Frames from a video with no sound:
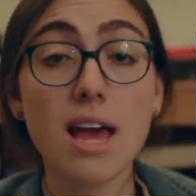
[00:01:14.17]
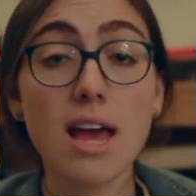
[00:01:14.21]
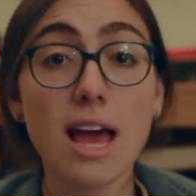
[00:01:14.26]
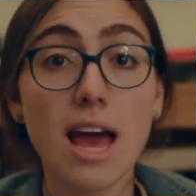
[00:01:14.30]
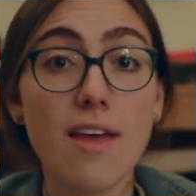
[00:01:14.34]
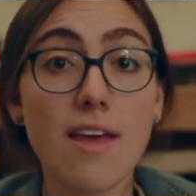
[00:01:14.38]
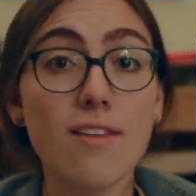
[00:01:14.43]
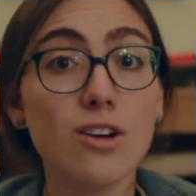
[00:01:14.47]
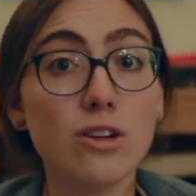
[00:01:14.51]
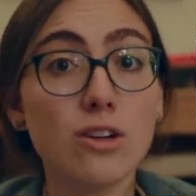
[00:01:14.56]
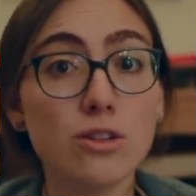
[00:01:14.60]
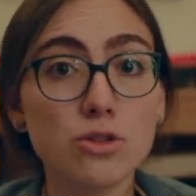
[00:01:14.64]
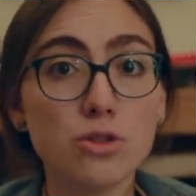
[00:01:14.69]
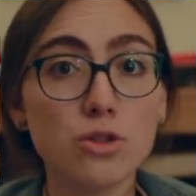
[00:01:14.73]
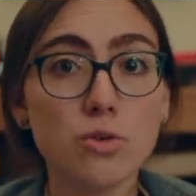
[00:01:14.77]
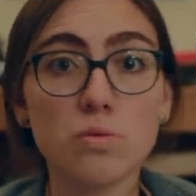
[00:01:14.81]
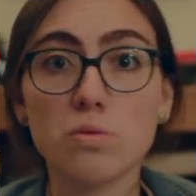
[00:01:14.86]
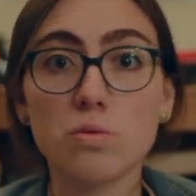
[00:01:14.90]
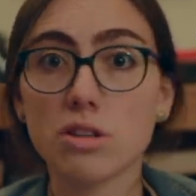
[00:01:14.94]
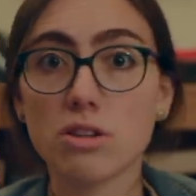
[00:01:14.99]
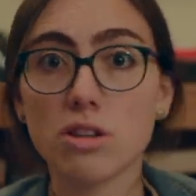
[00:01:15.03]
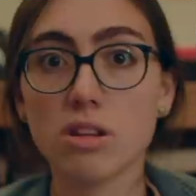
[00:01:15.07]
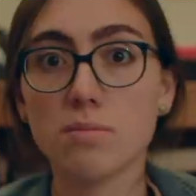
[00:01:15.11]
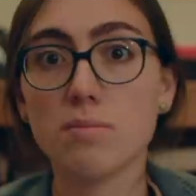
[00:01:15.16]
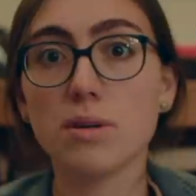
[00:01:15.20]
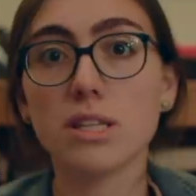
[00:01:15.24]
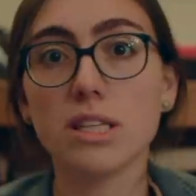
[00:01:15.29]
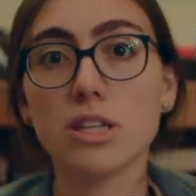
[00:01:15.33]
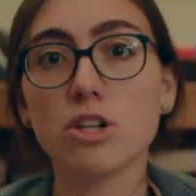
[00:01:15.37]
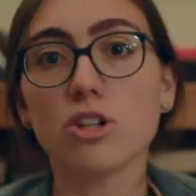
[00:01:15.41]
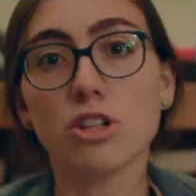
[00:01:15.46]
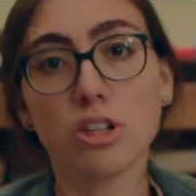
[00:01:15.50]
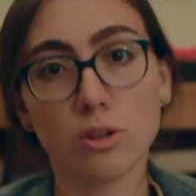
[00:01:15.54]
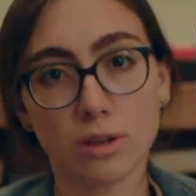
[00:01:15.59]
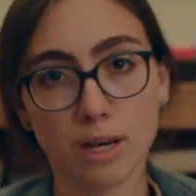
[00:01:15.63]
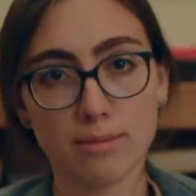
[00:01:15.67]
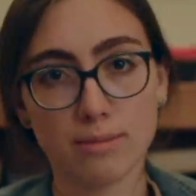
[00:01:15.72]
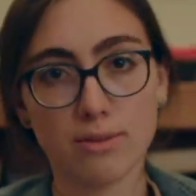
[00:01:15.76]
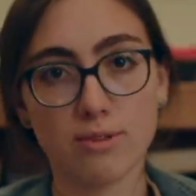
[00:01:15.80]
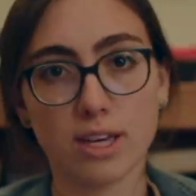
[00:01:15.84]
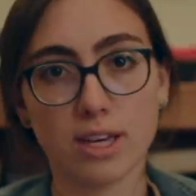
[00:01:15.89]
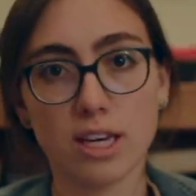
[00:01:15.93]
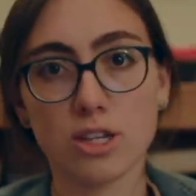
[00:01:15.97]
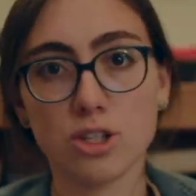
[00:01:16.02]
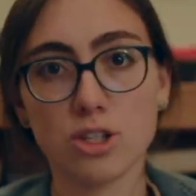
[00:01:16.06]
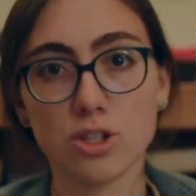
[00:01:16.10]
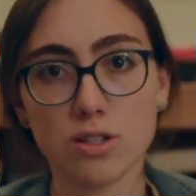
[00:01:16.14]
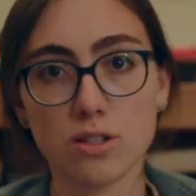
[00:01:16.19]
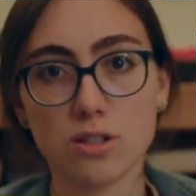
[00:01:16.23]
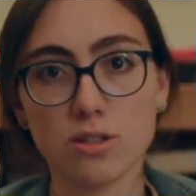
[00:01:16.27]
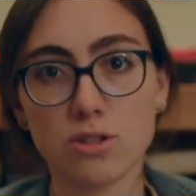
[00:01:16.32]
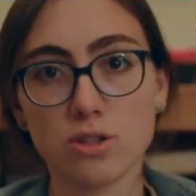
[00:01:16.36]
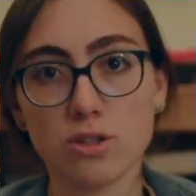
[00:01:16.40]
and then also what are the political ramifications.